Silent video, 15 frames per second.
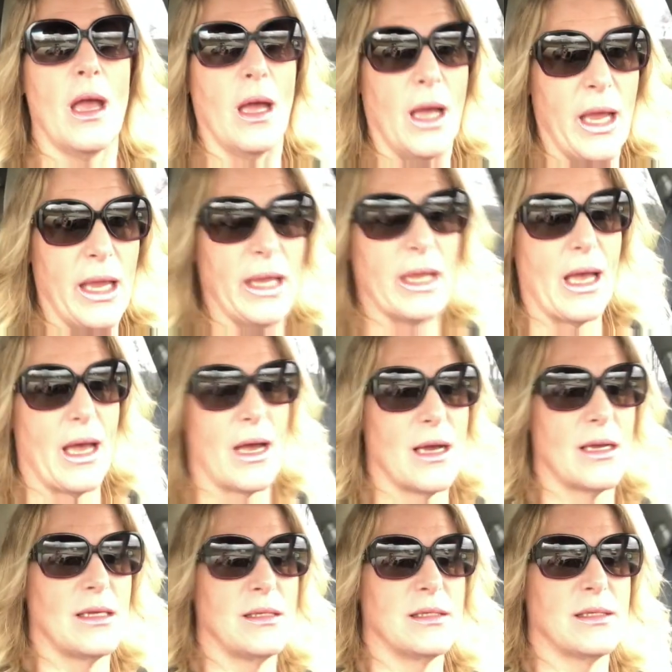Hey
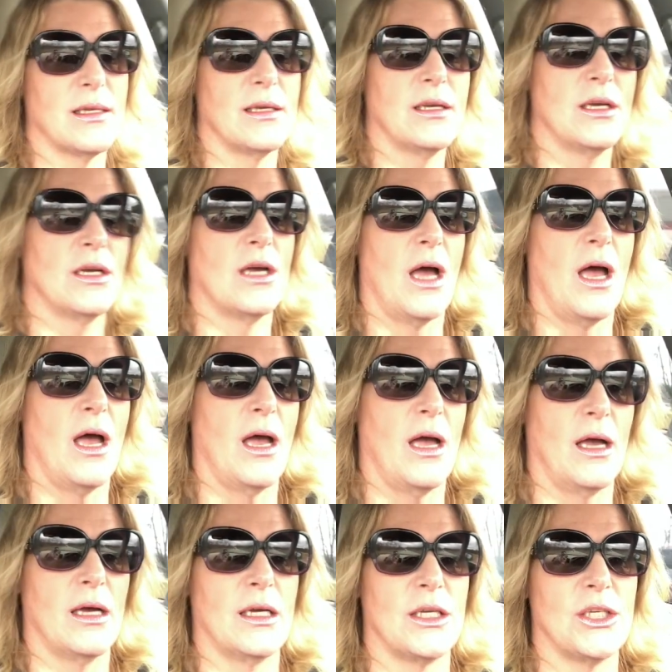guys,
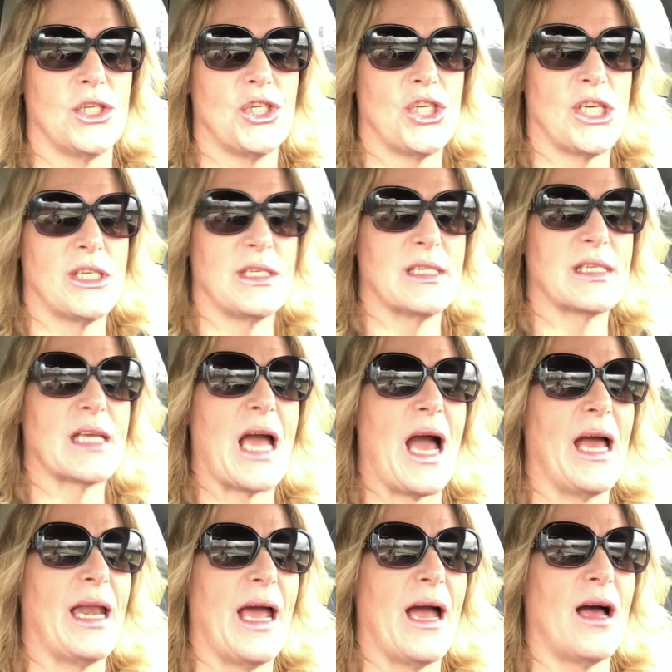just
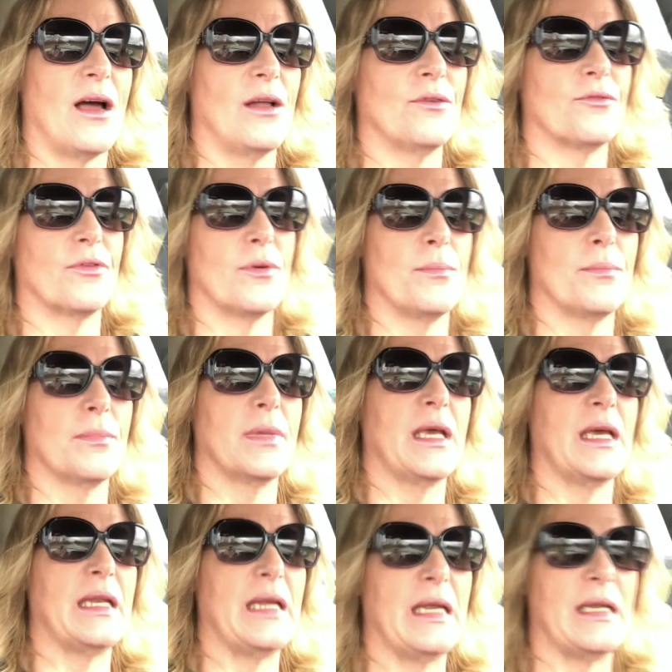got out from
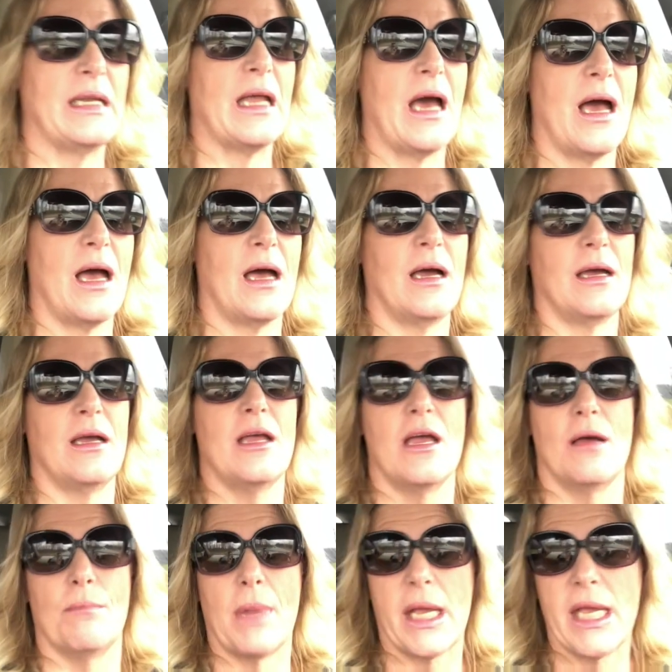getting
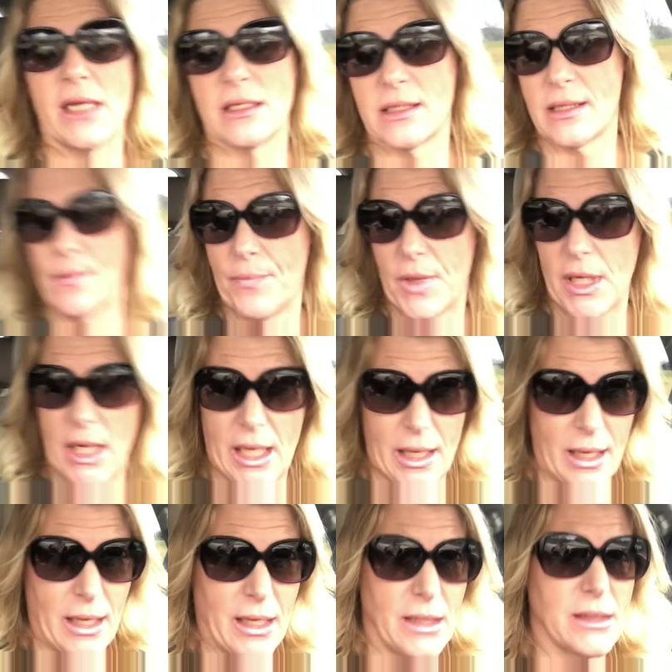my kids something to
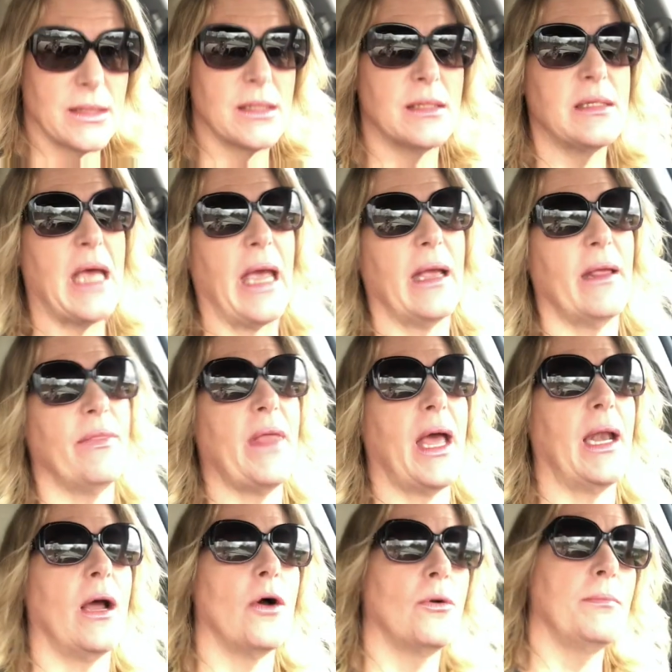eat, taking
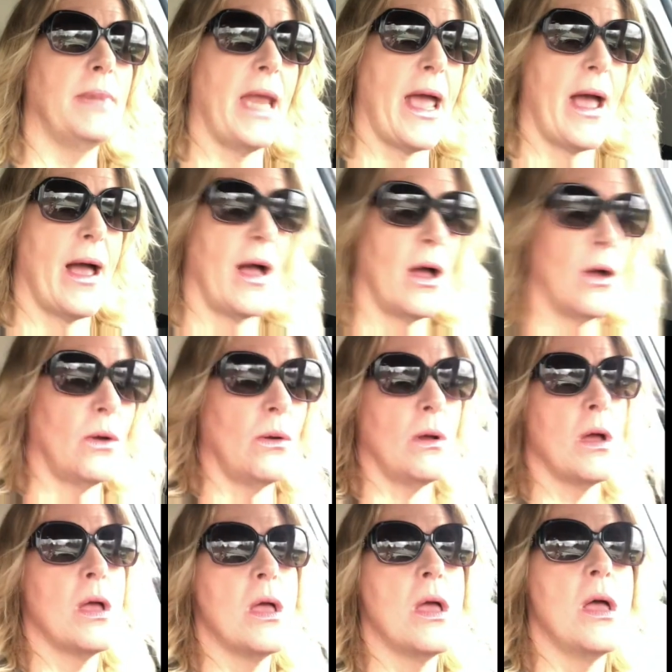that home now.
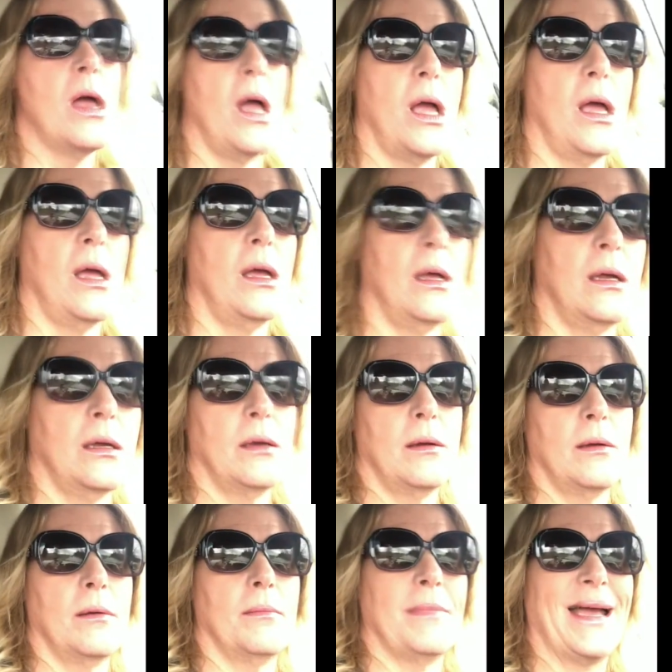
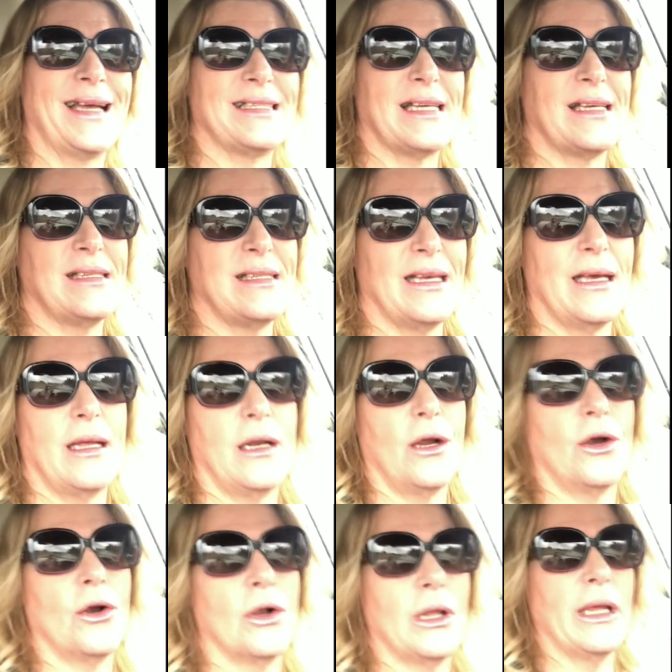As I said
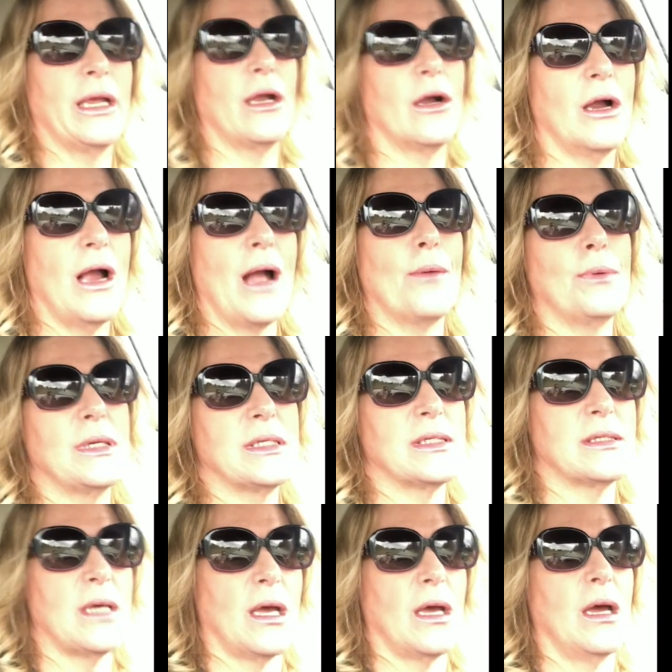earlier, I was
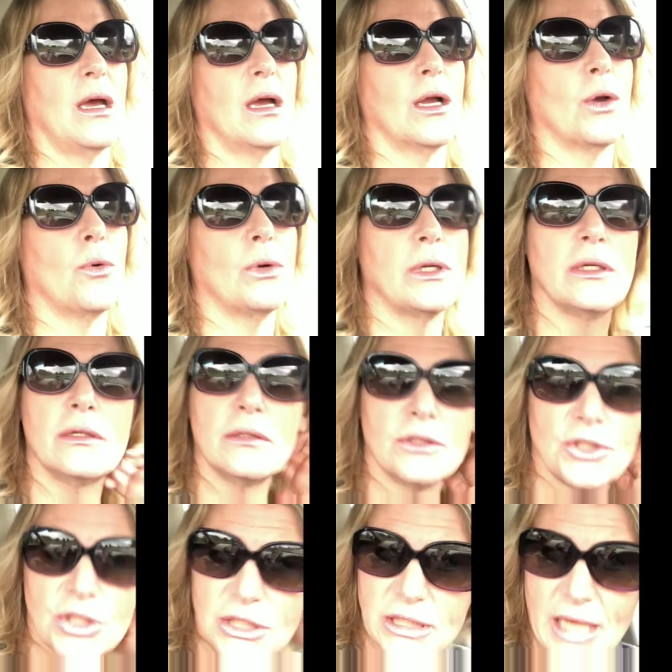just